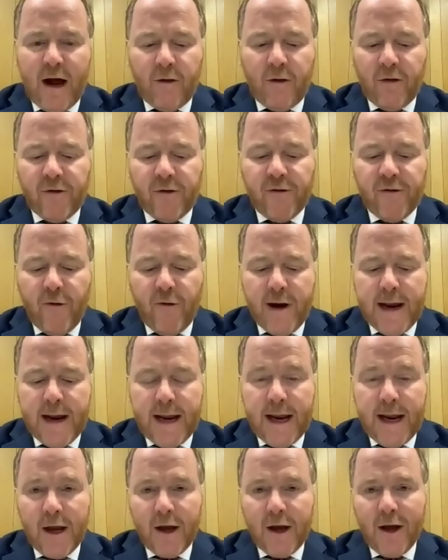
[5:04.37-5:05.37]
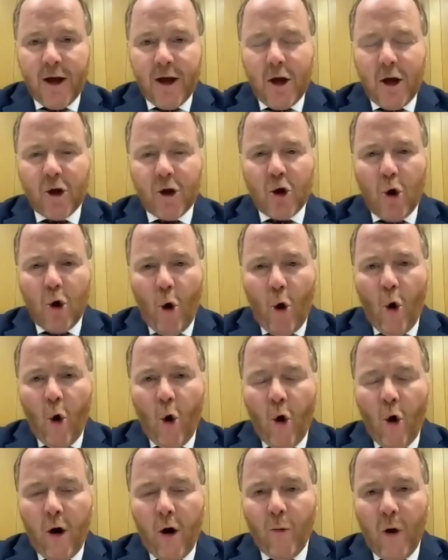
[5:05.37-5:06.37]
out three
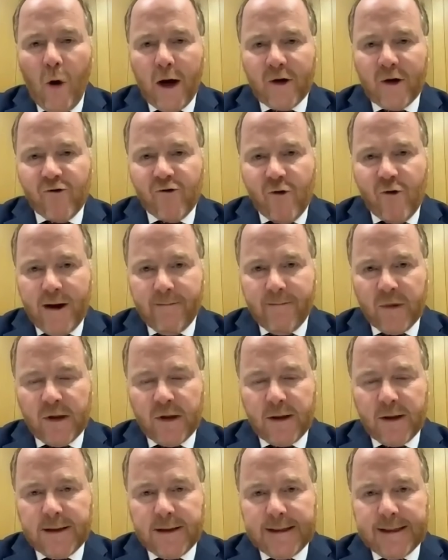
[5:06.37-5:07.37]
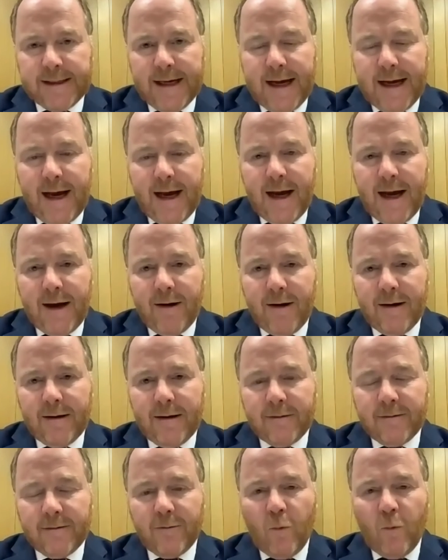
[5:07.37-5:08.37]
core work streams.
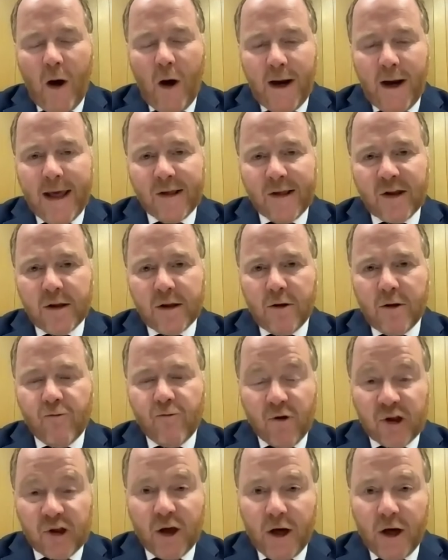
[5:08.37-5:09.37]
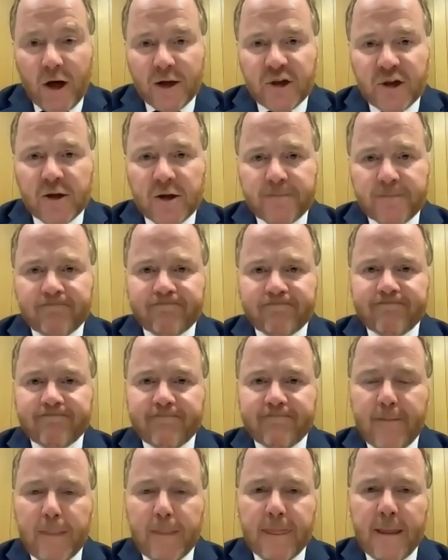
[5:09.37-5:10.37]
One is research,
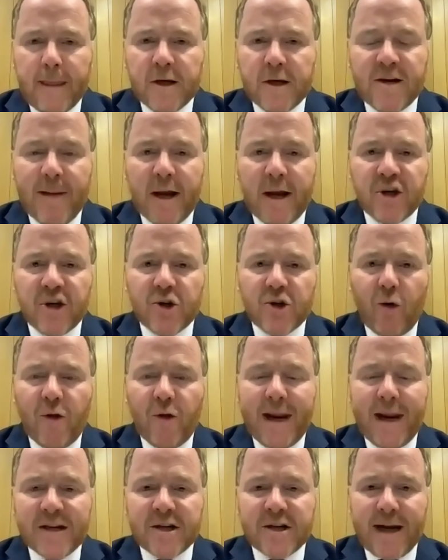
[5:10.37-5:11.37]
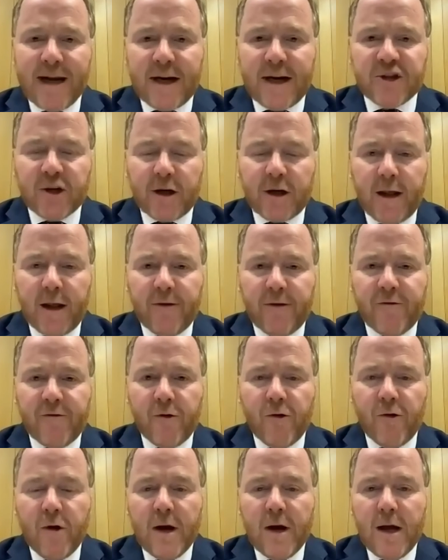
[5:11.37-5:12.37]
to make sure that internationally,
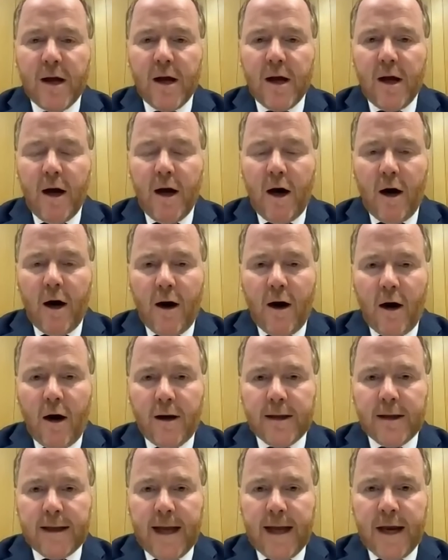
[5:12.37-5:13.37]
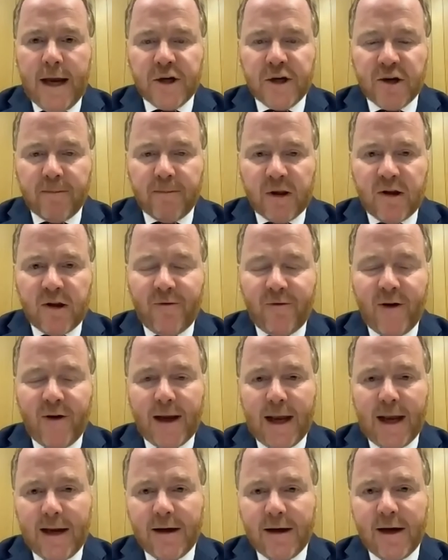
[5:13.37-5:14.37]
through our Asia
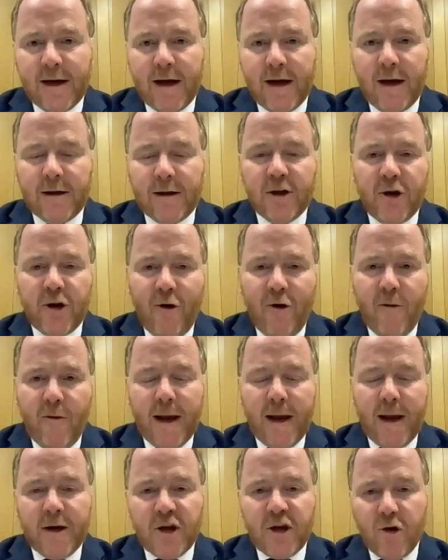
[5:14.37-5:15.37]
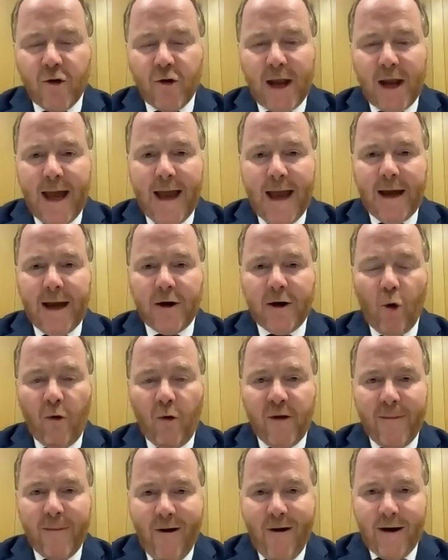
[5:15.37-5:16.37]
Pacific, India, European, UK, and
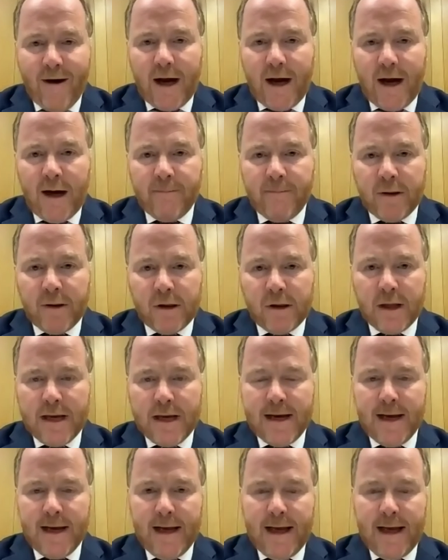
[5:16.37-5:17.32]
North America hubs,